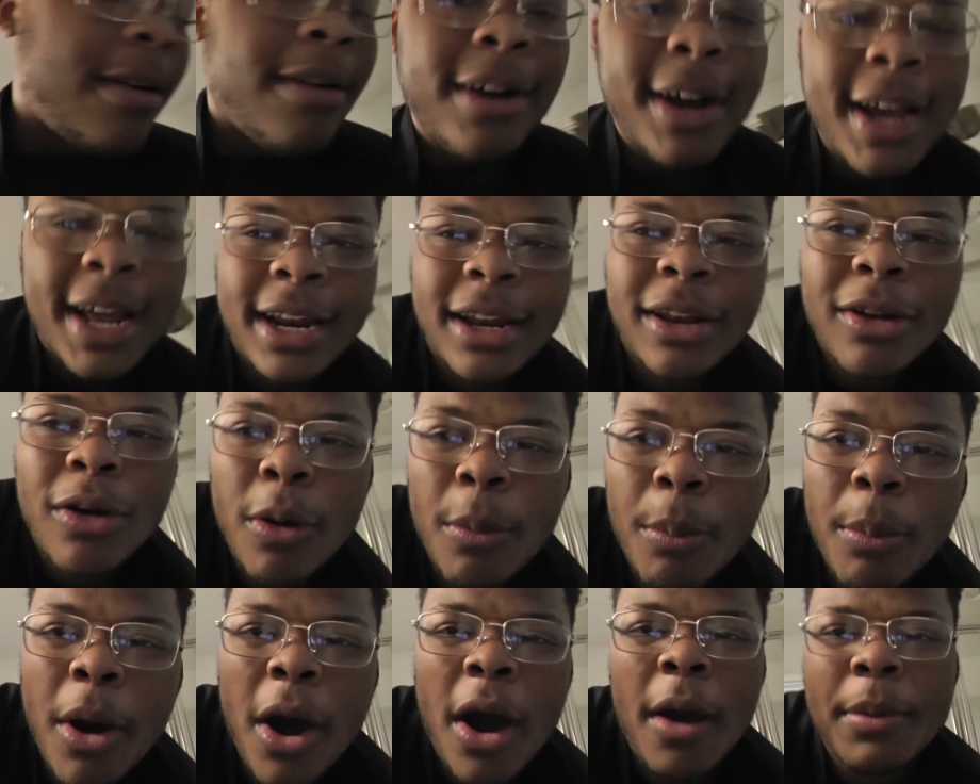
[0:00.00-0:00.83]
I got a
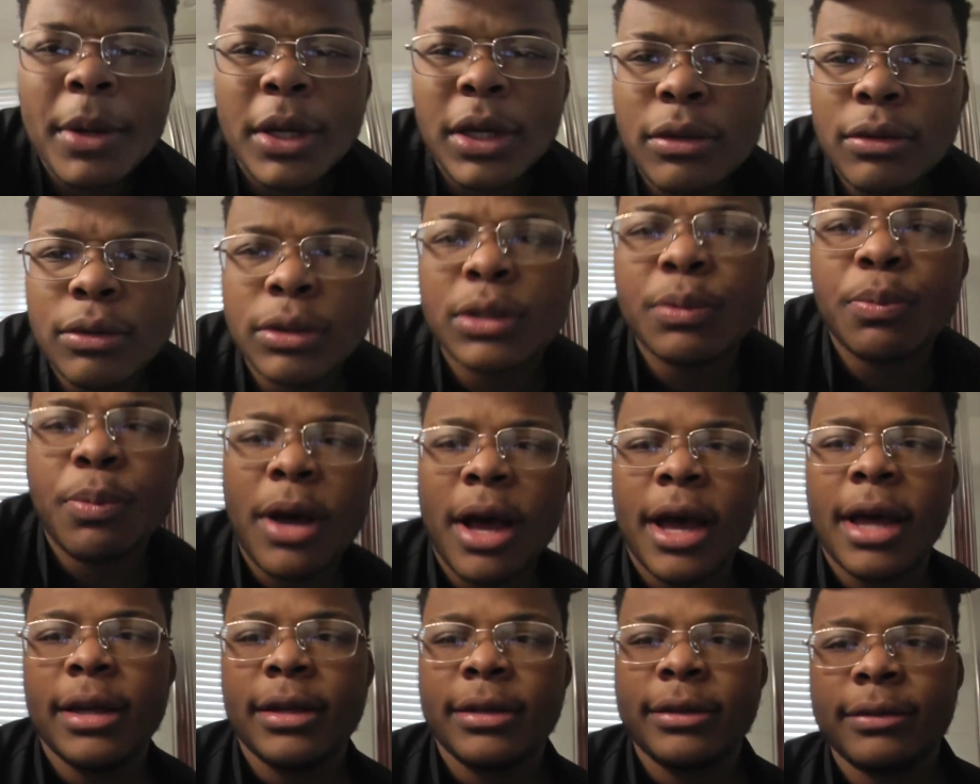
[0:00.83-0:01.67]
little barbecue
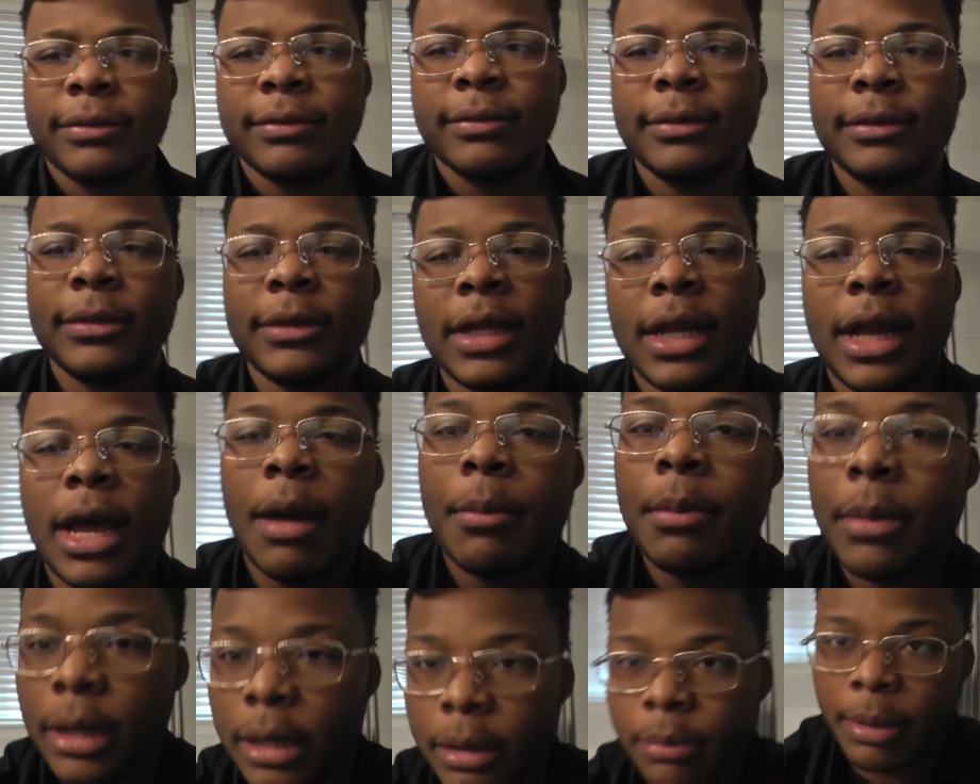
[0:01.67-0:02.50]
spot.
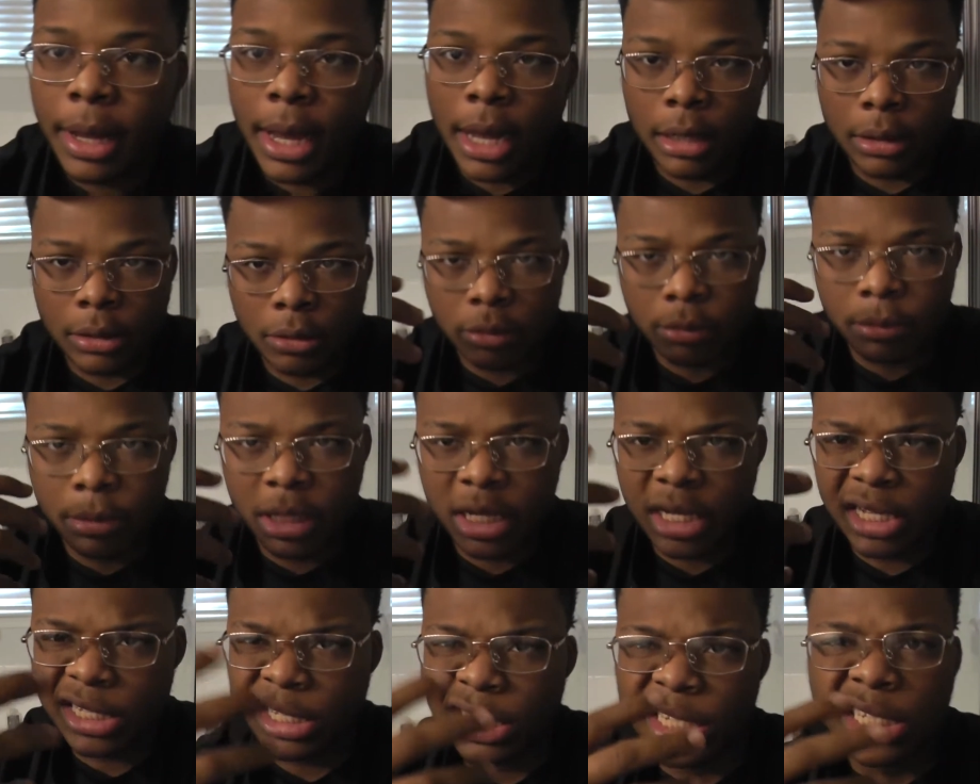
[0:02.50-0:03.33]
I'm in the bathroom
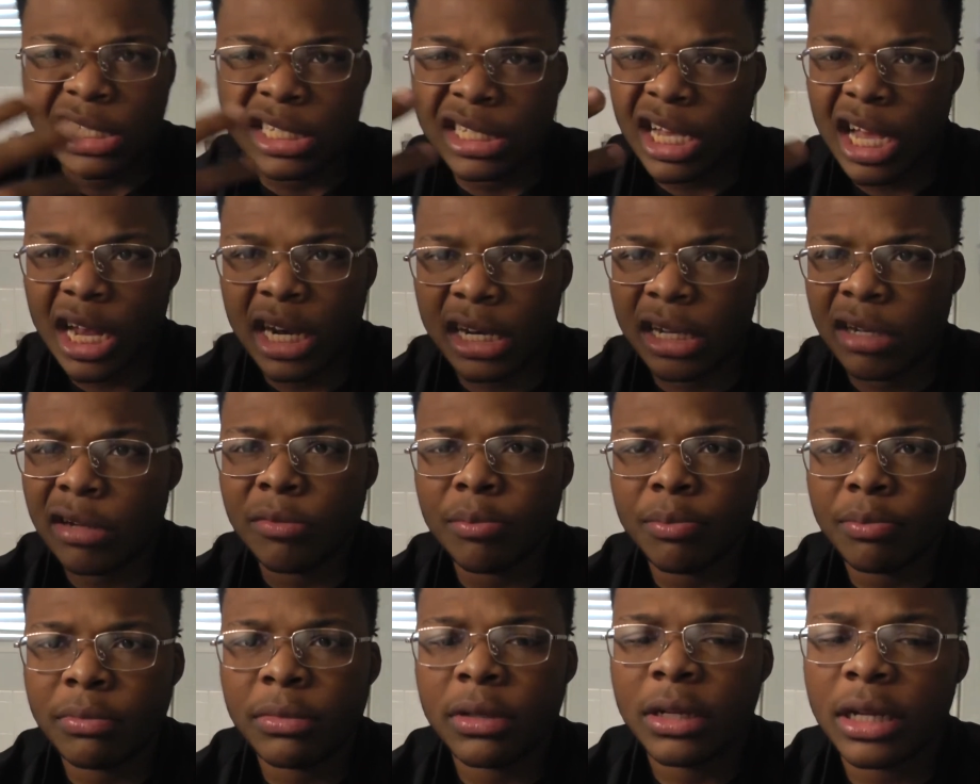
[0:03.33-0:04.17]
because it's got the,
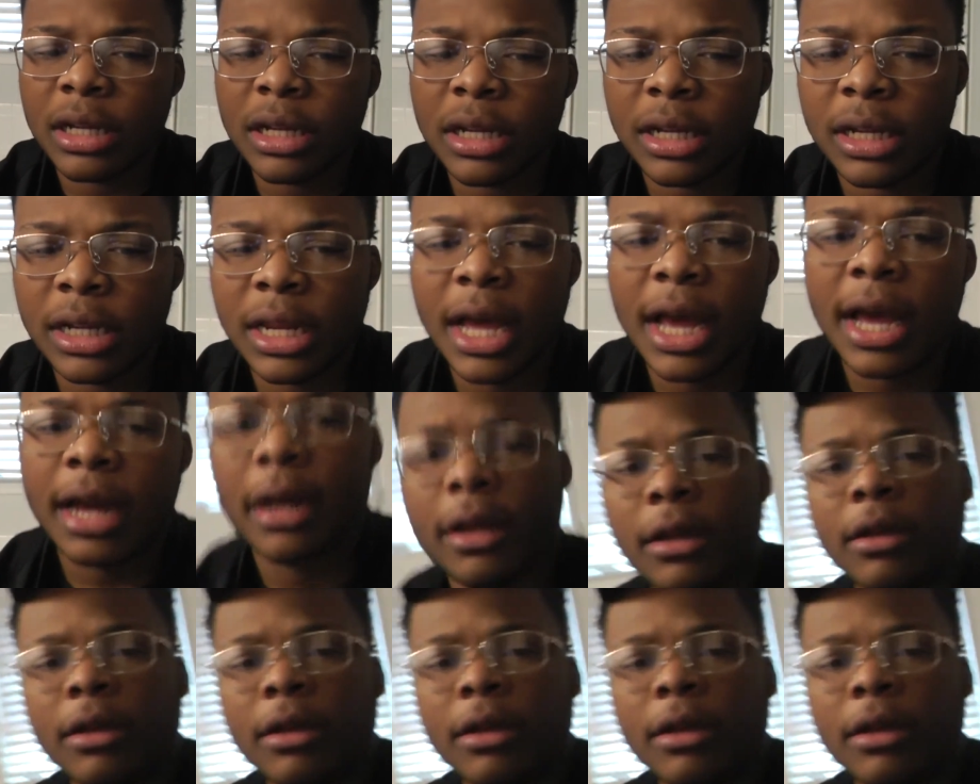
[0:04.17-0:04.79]
the good line.